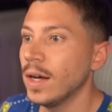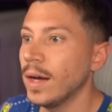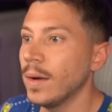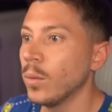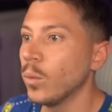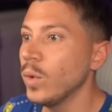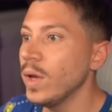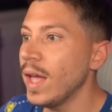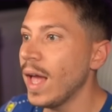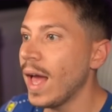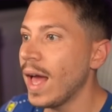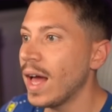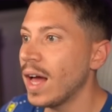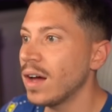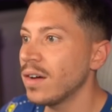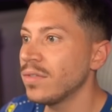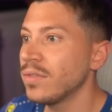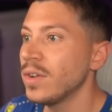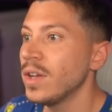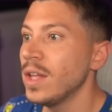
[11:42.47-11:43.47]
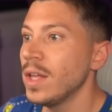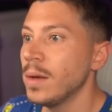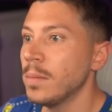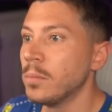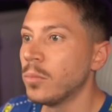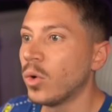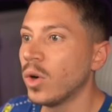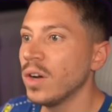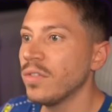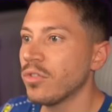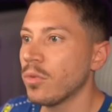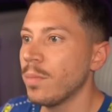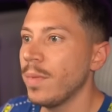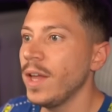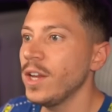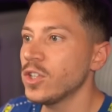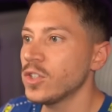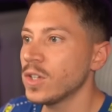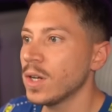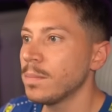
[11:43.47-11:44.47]
We have more
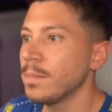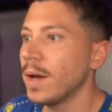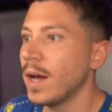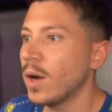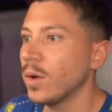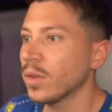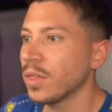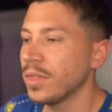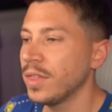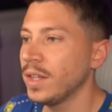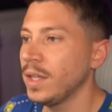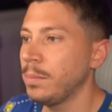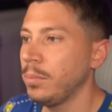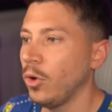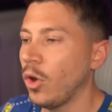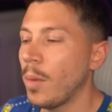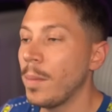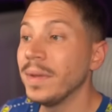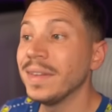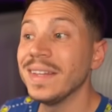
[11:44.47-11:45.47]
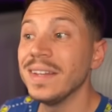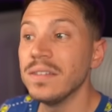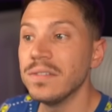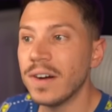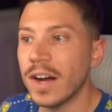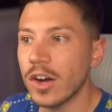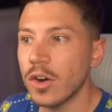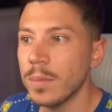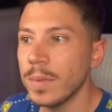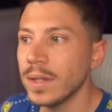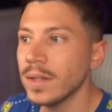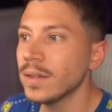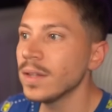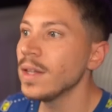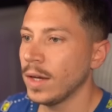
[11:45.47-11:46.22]
information about the deployment environment.